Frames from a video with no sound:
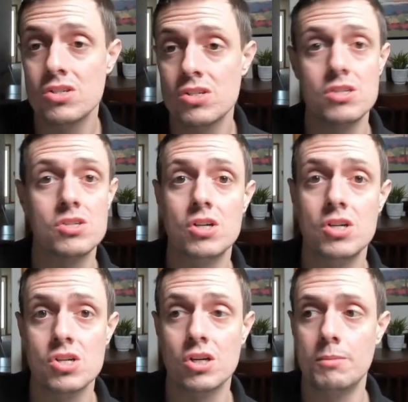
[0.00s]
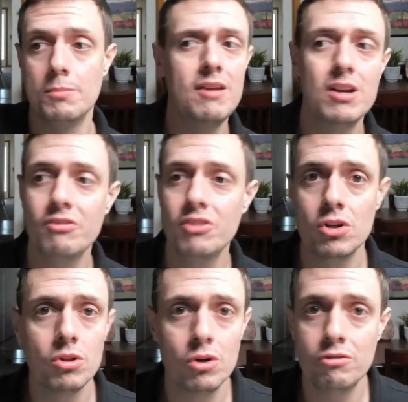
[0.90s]
this search term, even if
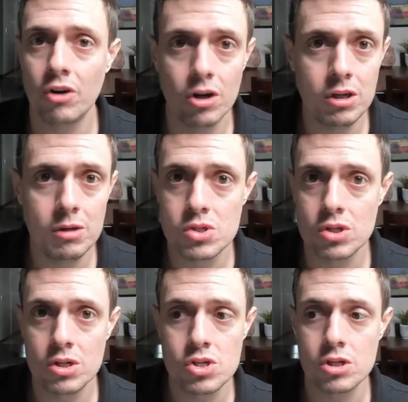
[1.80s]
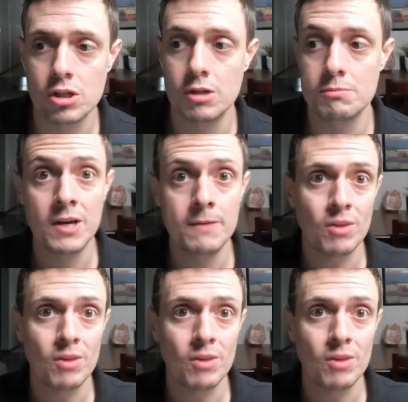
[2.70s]
they're low volume search terms,